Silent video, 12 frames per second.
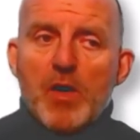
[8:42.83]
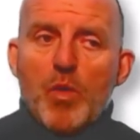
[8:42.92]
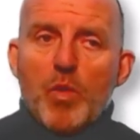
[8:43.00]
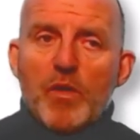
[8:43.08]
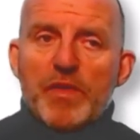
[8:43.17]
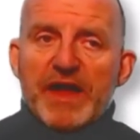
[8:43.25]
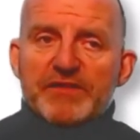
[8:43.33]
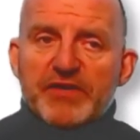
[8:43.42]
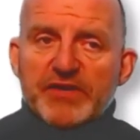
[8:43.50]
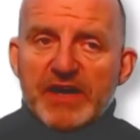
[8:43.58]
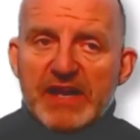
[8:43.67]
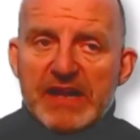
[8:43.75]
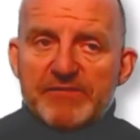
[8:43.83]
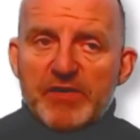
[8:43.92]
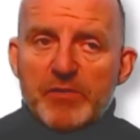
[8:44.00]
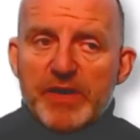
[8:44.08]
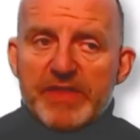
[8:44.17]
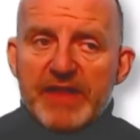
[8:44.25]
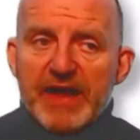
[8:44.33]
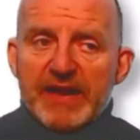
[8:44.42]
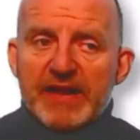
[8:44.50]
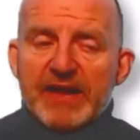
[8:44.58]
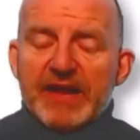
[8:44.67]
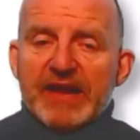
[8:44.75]
What that's going to leave you with
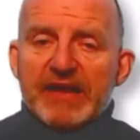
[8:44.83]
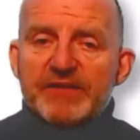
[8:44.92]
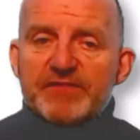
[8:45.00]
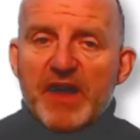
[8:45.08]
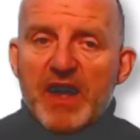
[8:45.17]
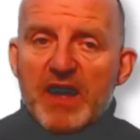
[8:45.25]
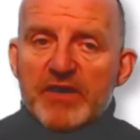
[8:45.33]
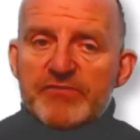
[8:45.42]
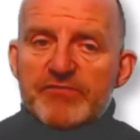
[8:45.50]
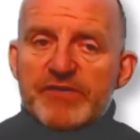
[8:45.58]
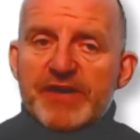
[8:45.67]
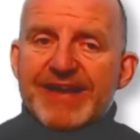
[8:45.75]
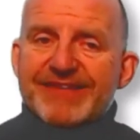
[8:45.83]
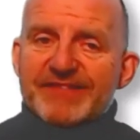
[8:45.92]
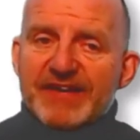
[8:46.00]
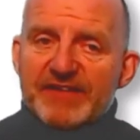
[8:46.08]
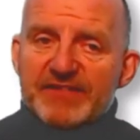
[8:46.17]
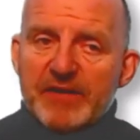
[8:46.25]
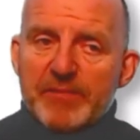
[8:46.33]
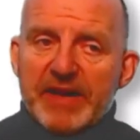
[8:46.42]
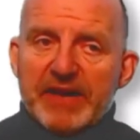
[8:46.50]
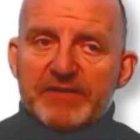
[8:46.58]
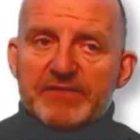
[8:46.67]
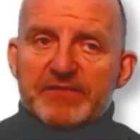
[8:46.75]
then is 160
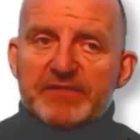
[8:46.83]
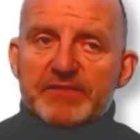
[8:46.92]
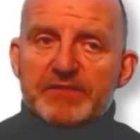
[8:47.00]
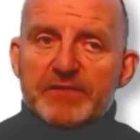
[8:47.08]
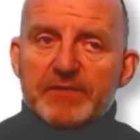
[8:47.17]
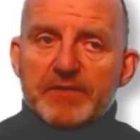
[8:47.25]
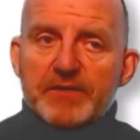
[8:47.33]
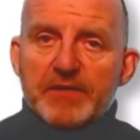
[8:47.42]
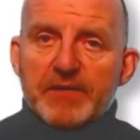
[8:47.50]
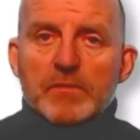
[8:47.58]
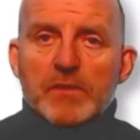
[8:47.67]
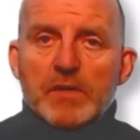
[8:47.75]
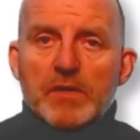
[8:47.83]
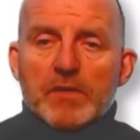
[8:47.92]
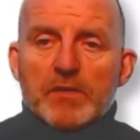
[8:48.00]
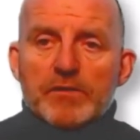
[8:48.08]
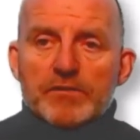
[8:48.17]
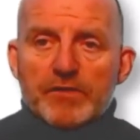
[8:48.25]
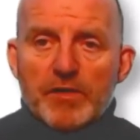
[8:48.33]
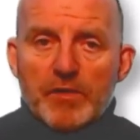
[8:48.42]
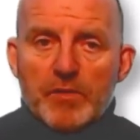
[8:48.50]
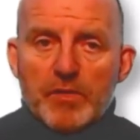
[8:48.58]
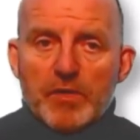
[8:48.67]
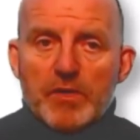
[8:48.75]
minutes.
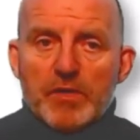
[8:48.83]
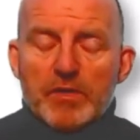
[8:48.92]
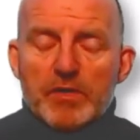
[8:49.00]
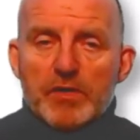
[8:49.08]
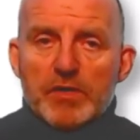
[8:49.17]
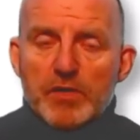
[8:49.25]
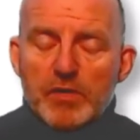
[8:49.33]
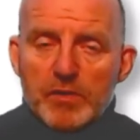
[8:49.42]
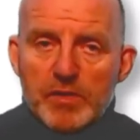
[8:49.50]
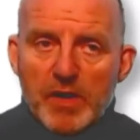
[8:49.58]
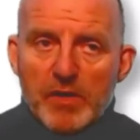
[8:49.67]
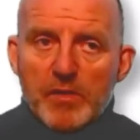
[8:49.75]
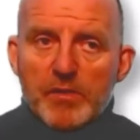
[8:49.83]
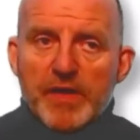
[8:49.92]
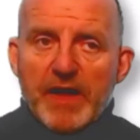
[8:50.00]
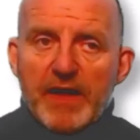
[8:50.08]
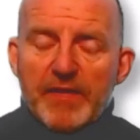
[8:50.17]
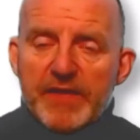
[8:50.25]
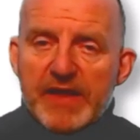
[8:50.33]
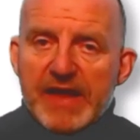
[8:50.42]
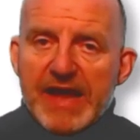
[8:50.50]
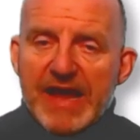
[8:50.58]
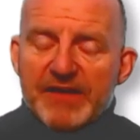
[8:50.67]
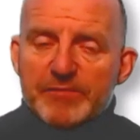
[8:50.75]
So you know that
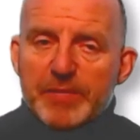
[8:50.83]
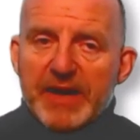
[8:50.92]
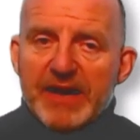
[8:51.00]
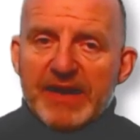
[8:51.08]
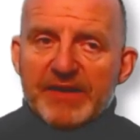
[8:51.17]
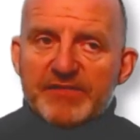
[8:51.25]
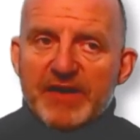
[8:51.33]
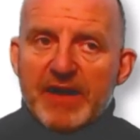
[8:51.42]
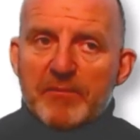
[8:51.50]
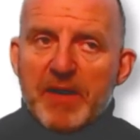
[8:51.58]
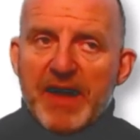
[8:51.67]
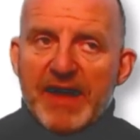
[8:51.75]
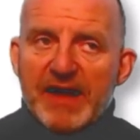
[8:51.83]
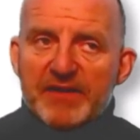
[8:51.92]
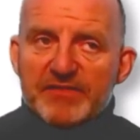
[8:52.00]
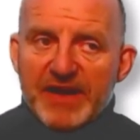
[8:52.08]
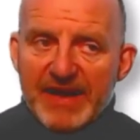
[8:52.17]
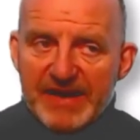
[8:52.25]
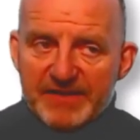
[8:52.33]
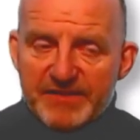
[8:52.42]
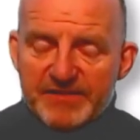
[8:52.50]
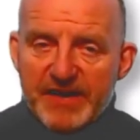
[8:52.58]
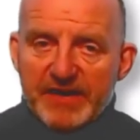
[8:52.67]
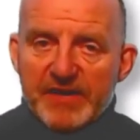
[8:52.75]
the SBL exam has 80
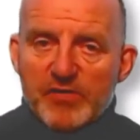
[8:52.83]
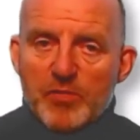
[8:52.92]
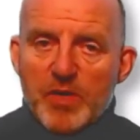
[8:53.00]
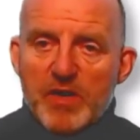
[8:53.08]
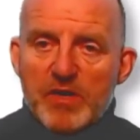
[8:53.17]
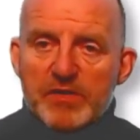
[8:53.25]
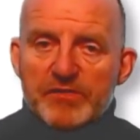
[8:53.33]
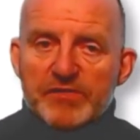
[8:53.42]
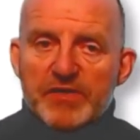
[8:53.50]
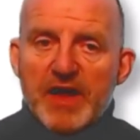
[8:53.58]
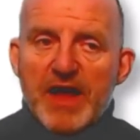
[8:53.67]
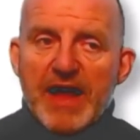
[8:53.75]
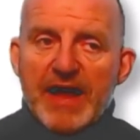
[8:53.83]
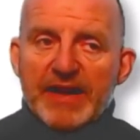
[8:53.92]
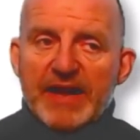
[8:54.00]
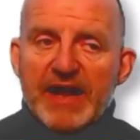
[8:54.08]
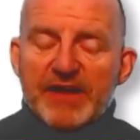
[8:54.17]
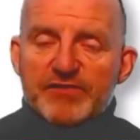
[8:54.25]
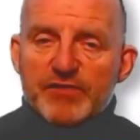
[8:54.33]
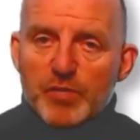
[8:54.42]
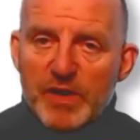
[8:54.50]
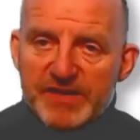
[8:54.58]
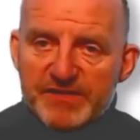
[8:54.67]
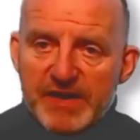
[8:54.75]
technical marks and it has
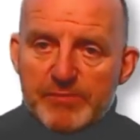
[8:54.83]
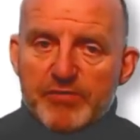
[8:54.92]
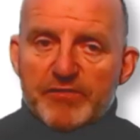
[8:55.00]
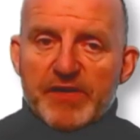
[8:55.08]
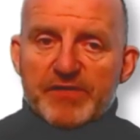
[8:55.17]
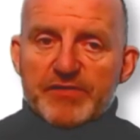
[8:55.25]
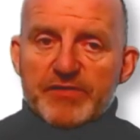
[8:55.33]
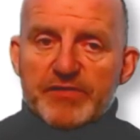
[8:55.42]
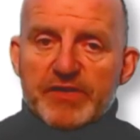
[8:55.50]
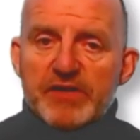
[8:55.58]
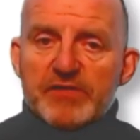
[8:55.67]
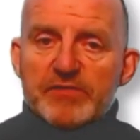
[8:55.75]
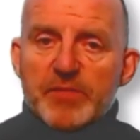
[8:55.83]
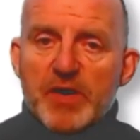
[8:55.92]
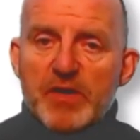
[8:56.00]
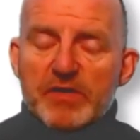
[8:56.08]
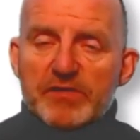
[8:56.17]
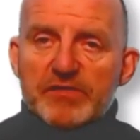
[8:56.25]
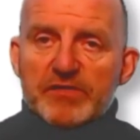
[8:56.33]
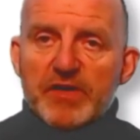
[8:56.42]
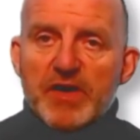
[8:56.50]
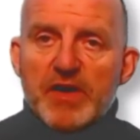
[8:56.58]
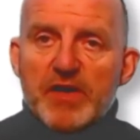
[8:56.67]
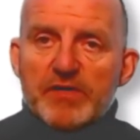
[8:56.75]
20 professional skills marks.
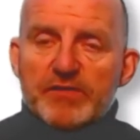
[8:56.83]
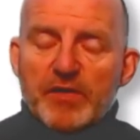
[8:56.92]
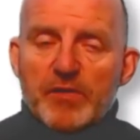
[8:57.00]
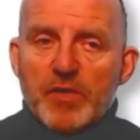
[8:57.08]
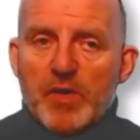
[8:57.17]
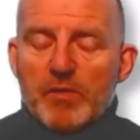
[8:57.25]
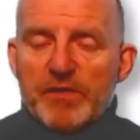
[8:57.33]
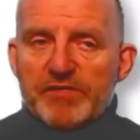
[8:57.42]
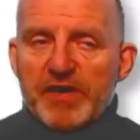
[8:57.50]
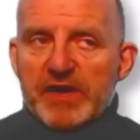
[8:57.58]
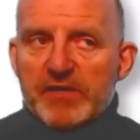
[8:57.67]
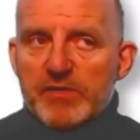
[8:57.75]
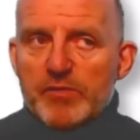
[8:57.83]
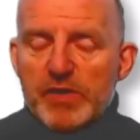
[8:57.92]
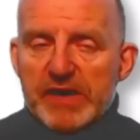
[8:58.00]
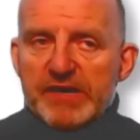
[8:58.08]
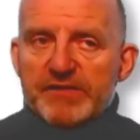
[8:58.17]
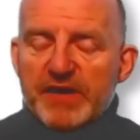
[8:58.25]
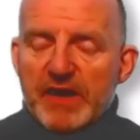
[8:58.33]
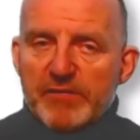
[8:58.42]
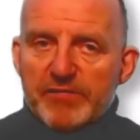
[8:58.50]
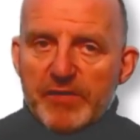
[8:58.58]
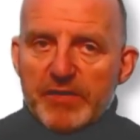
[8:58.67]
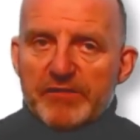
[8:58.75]
So we've taken the reading time
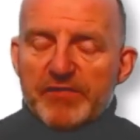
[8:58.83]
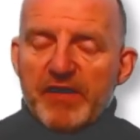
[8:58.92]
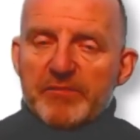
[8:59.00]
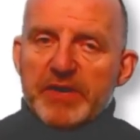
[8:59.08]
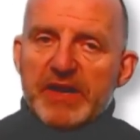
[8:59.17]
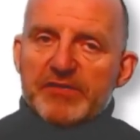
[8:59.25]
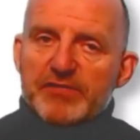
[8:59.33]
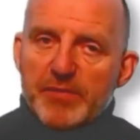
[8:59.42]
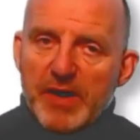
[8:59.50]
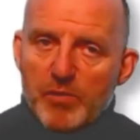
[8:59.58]
of 35 minutes from our